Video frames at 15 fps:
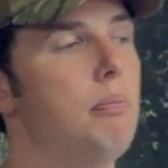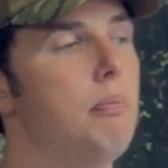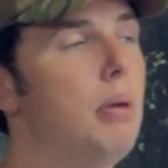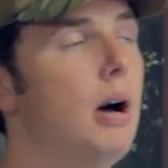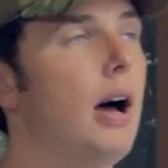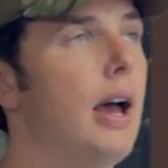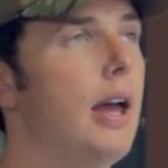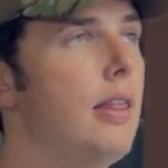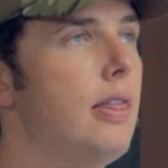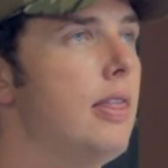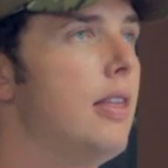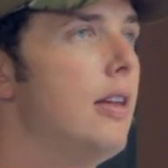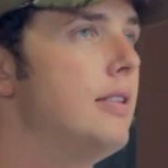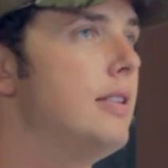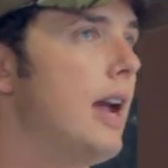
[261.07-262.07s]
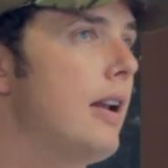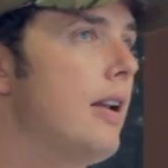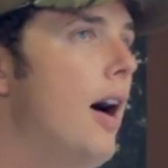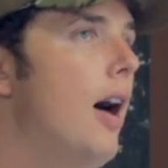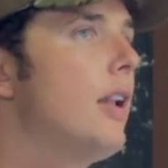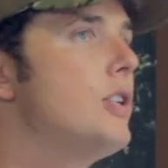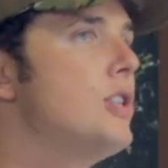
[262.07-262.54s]
but the
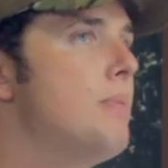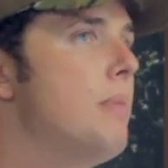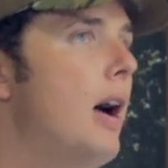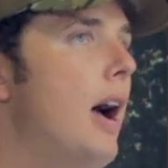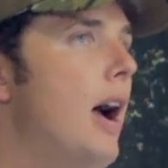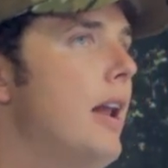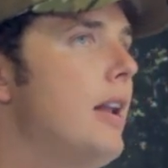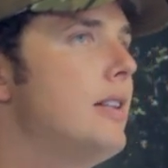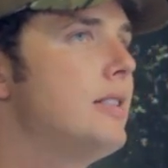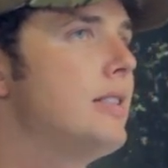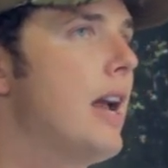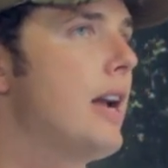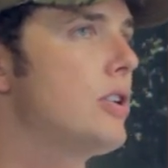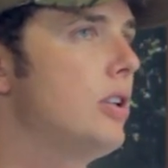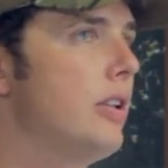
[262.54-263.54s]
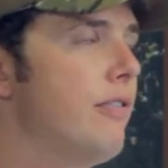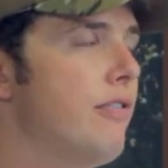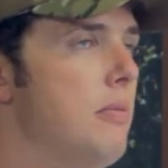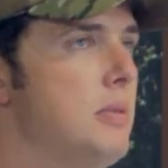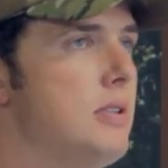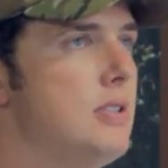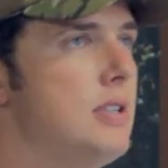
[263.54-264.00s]
technology behind it's actually
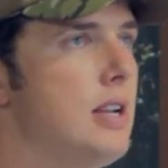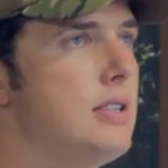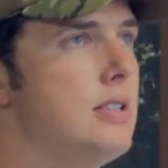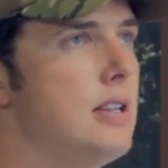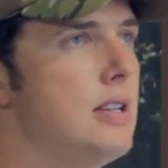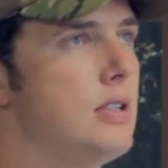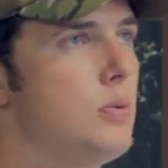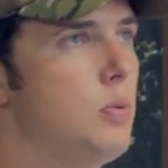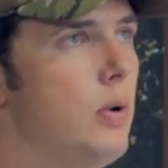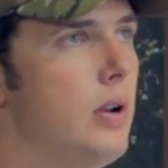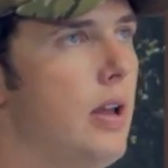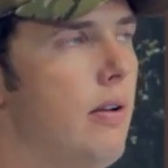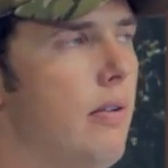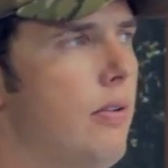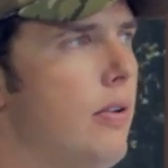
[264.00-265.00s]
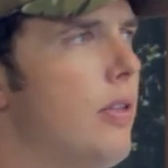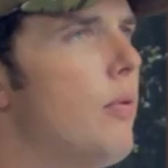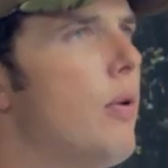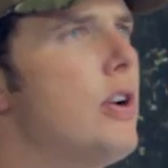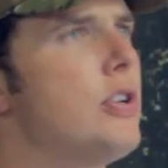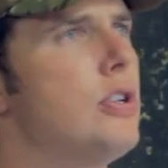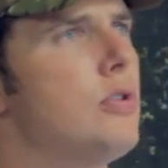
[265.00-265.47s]
from the 60s whenever the
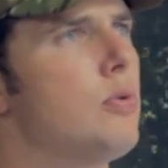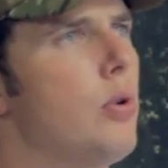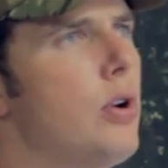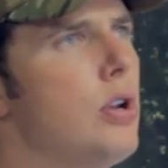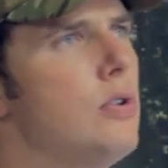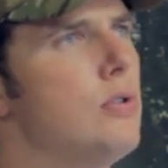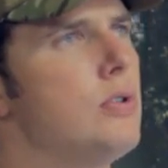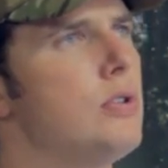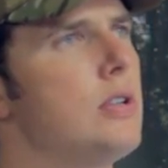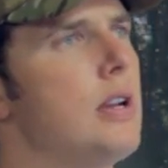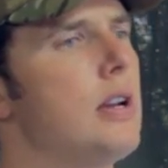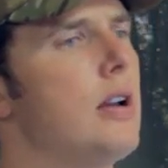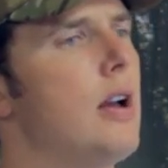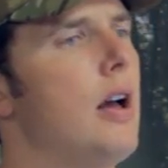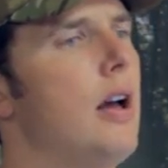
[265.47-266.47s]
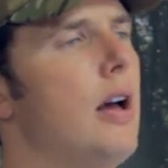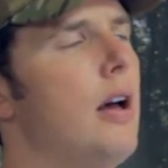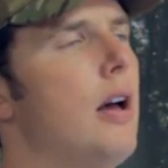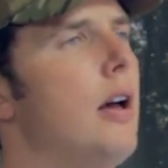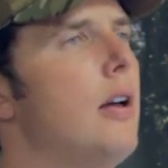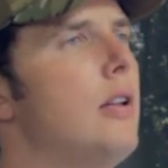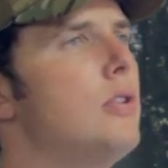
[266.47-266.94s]
Russians were using
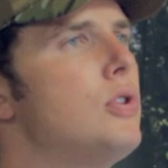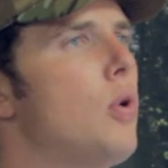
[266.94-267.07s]
uh,